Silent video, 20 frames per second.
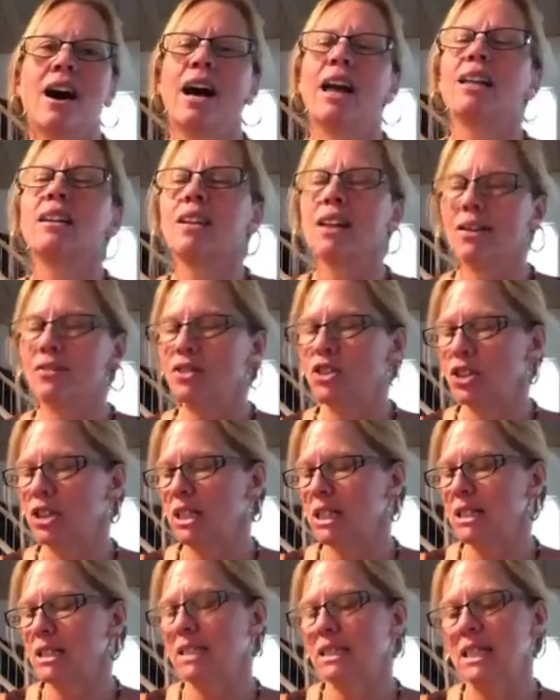I love
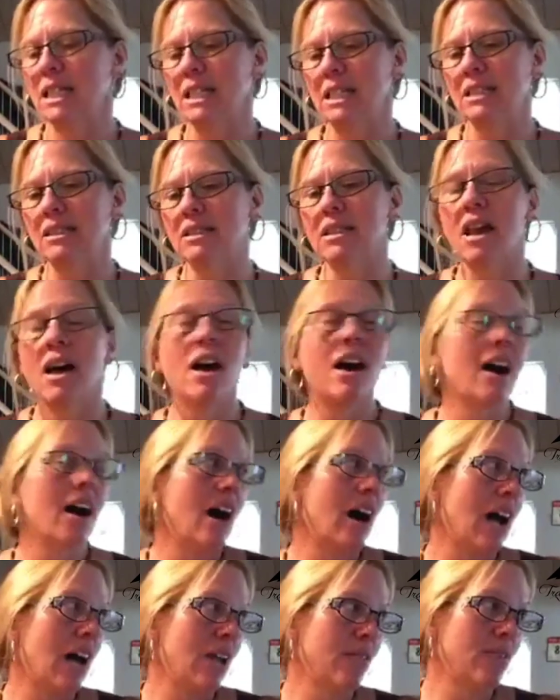chia seeds.
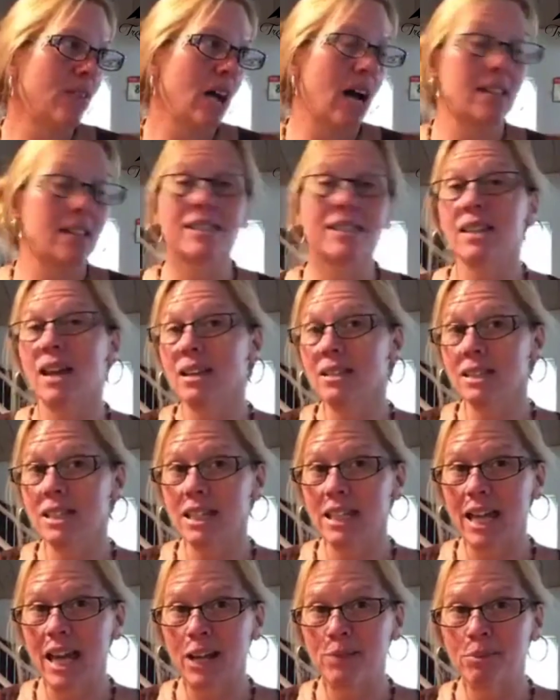I've got sun
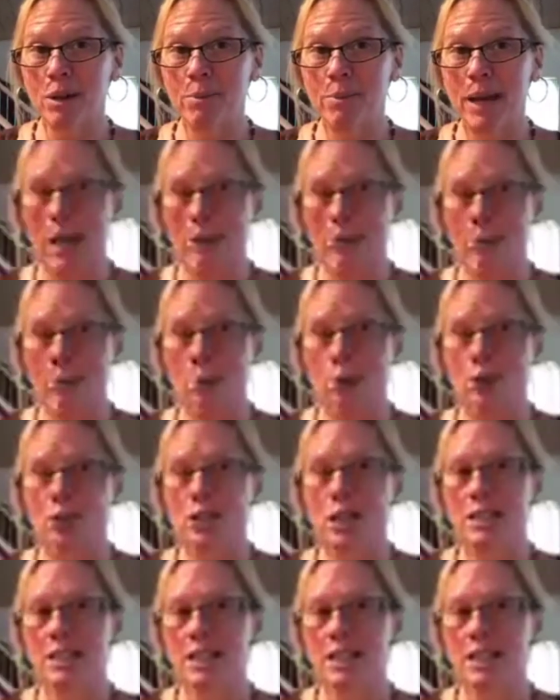tea out on my back porch.